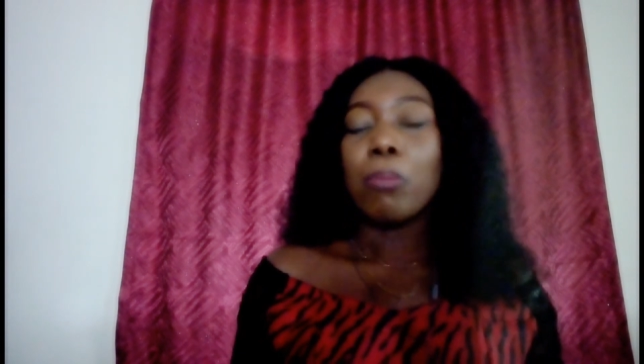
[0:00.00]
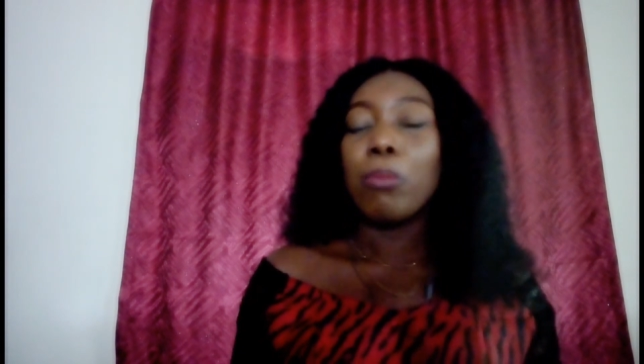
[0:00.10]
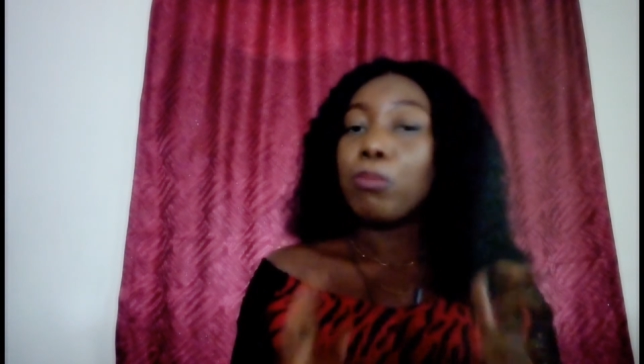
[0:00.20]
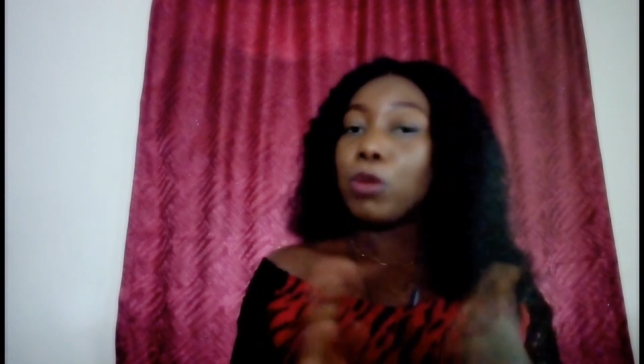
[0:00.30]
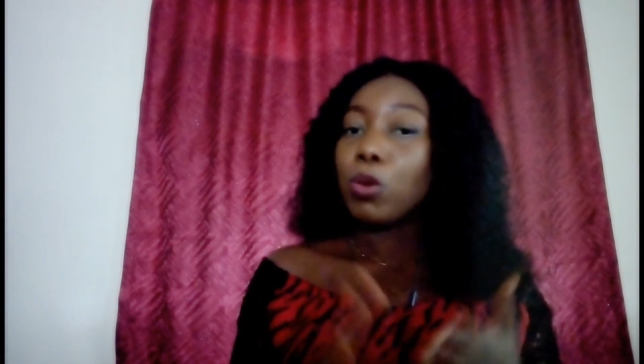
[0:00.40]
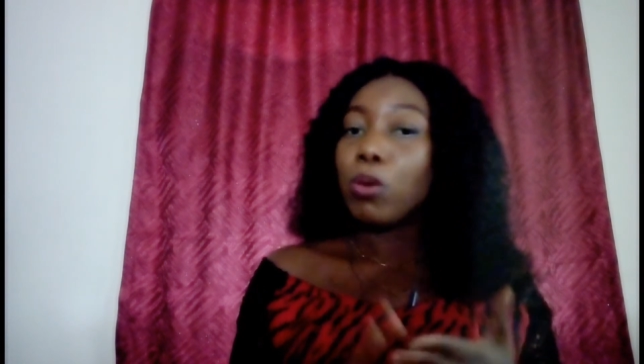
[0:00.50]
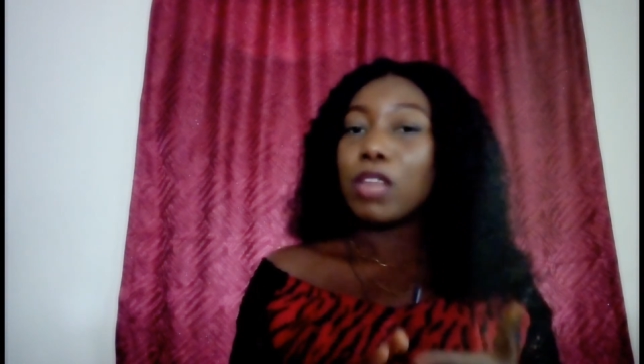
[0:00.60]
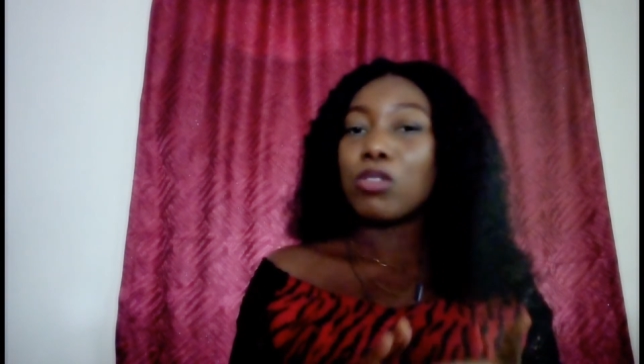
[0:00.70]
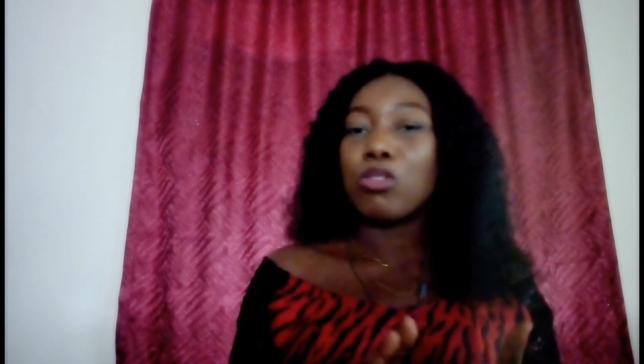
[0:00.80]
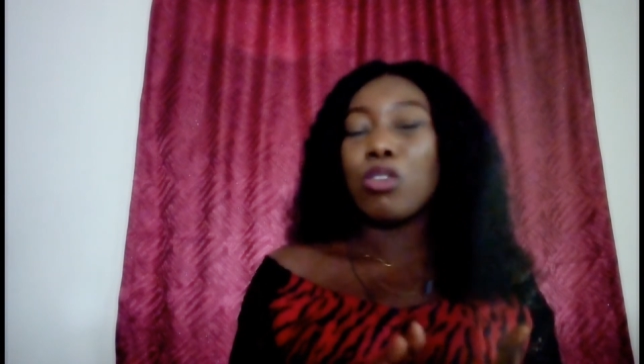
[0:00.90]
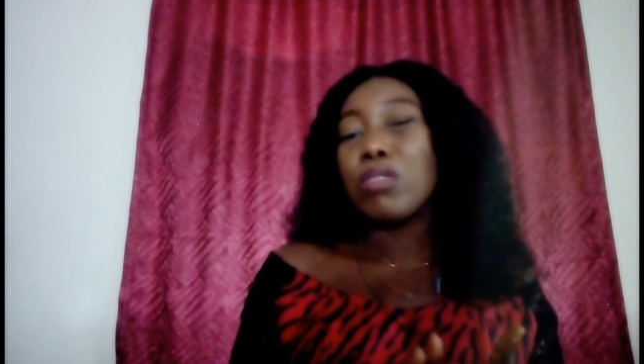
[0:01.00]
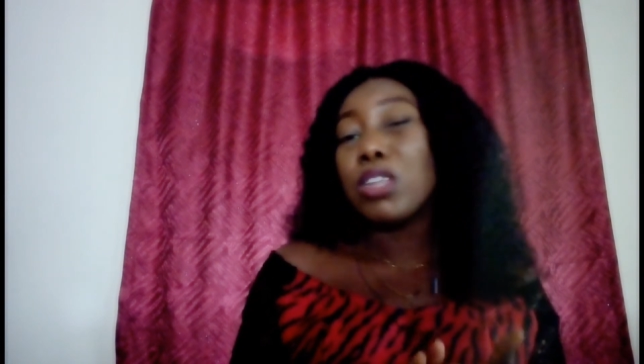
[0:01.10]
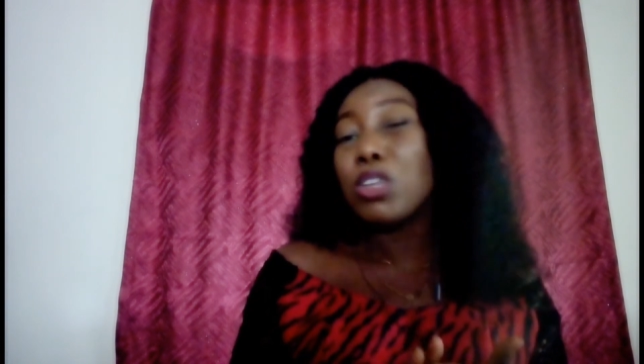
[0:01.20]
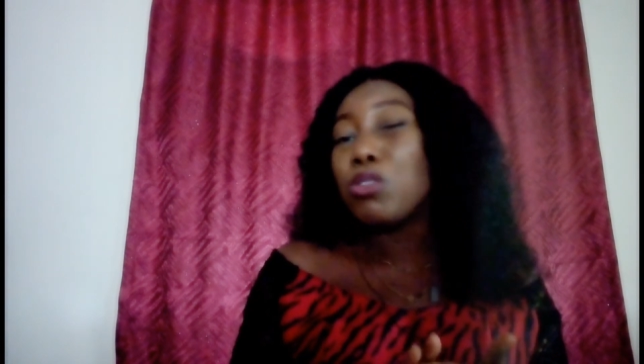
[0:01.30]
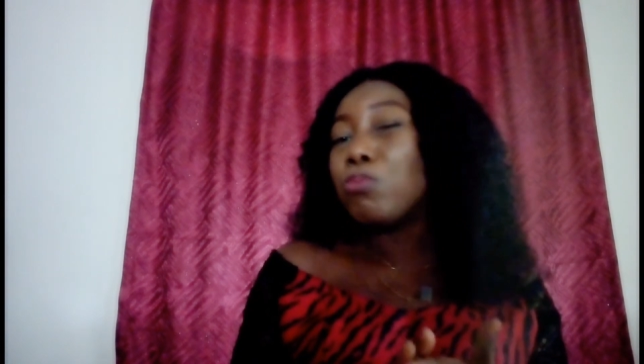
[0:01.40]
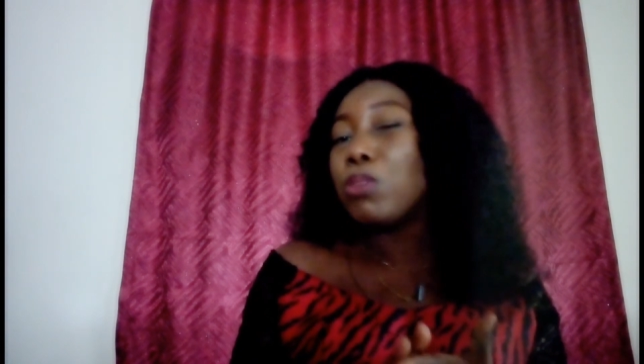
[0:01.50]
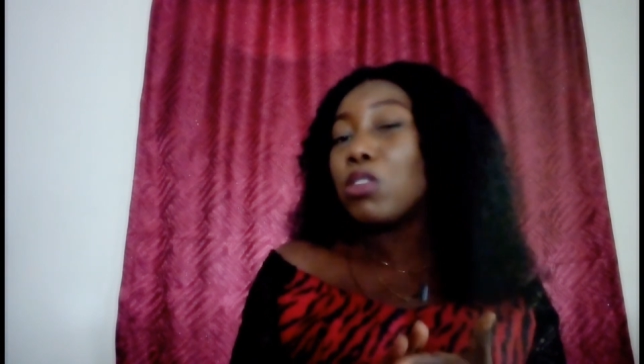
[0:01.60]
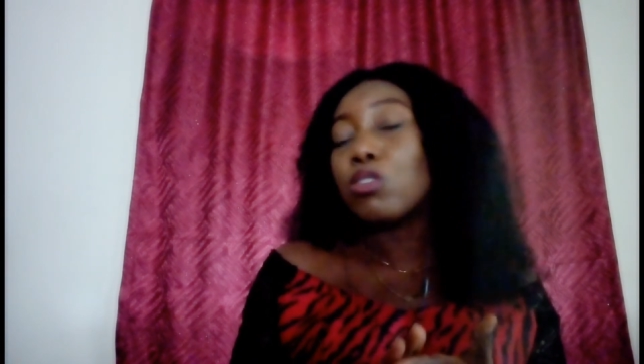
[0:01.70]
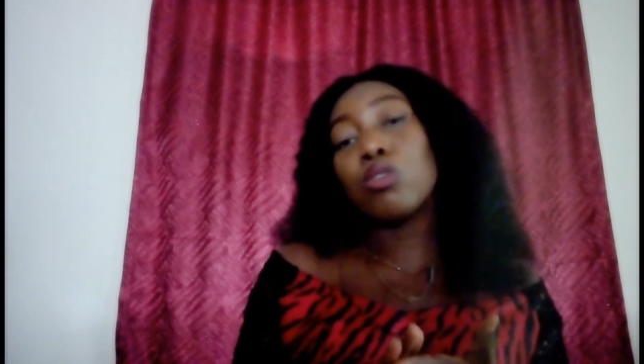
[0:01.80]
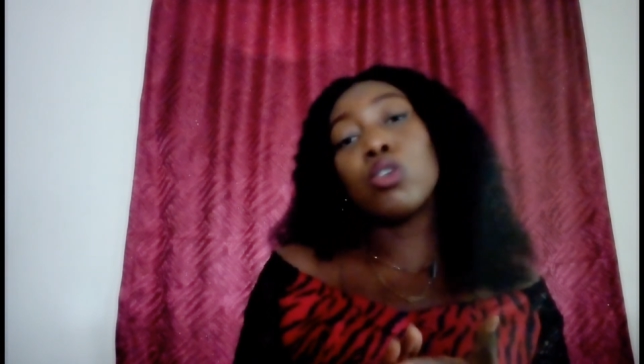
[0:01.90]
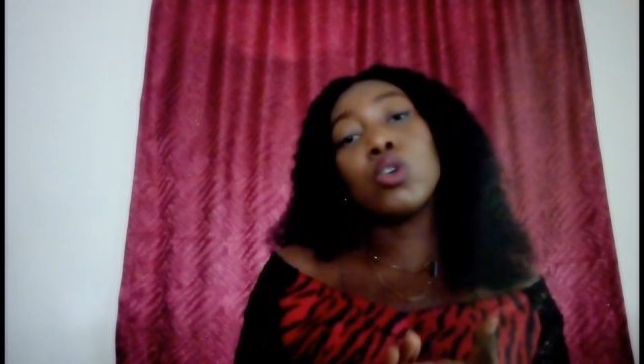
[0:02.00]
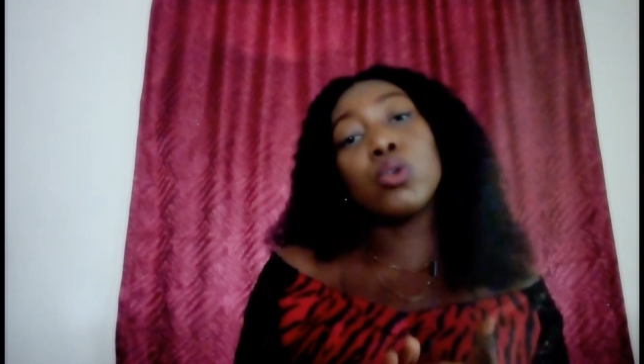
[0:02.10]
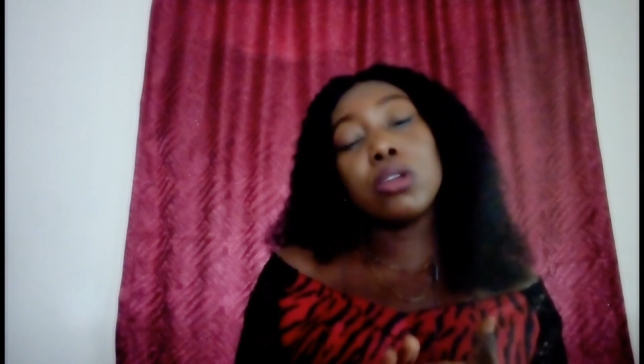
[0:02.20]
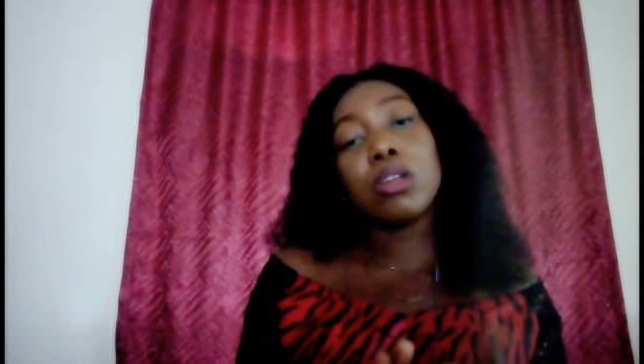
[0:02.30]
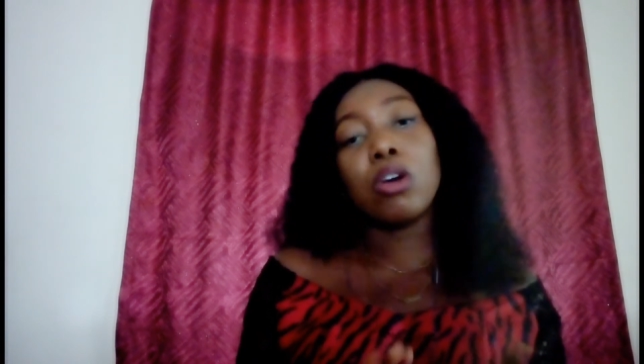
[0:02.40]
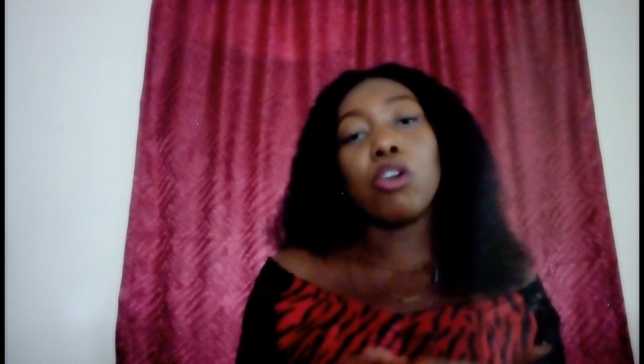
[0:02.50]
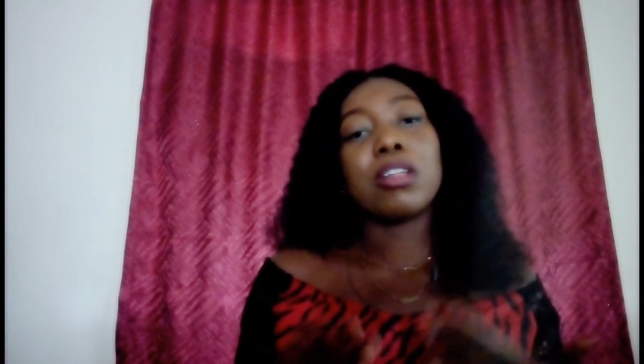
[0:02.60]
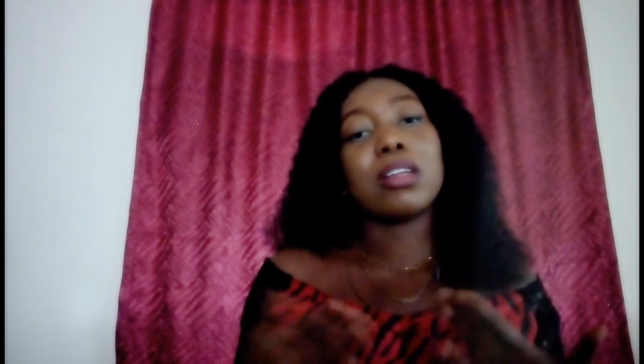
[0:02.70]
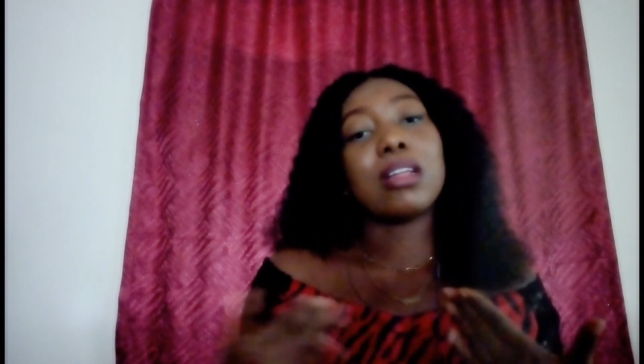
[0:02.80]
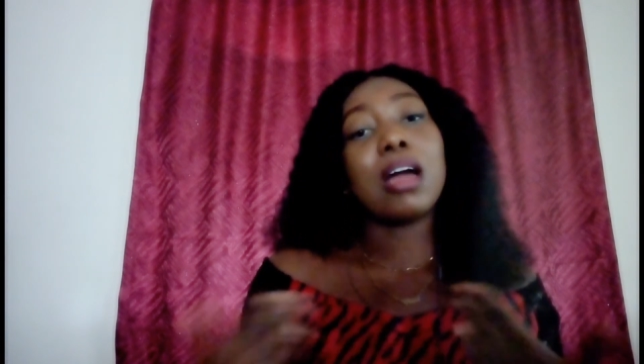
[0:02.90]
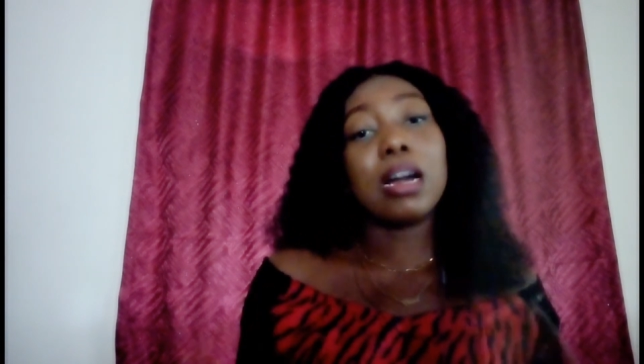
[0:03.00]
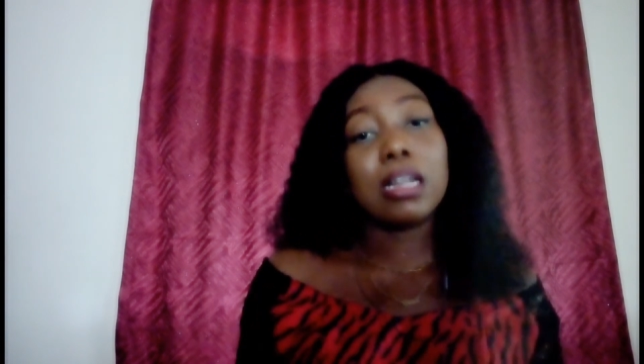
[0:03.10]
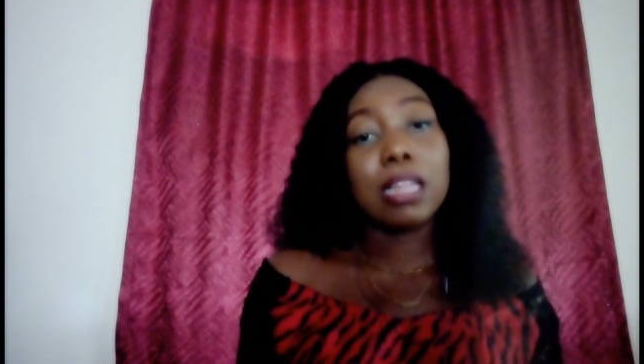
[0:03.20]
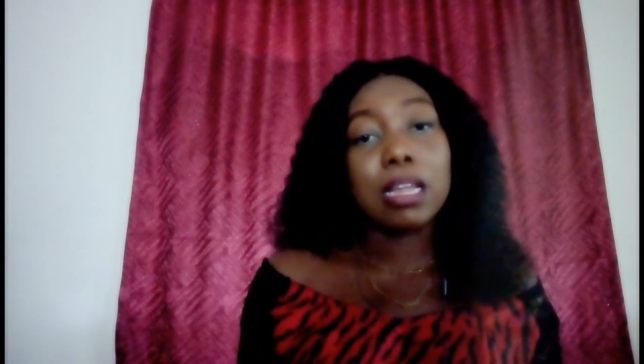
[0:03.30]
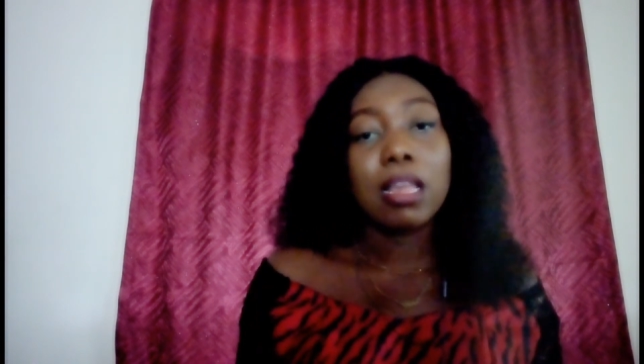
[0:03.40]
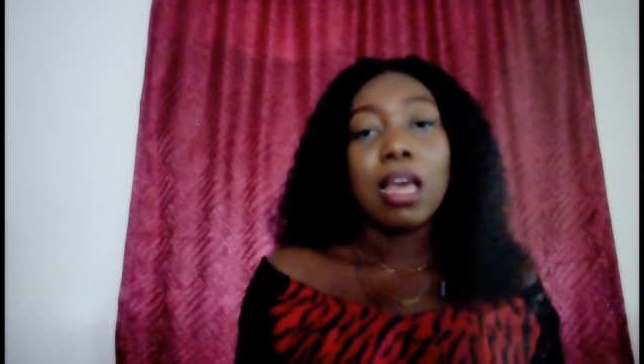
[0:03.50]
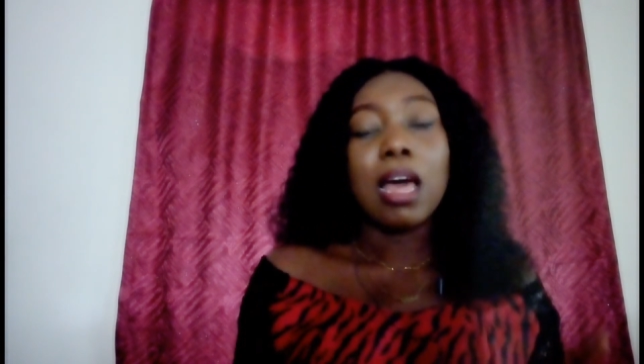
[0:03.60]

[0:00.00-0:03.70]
But meanwhile, it will not really be so good on an hourglass.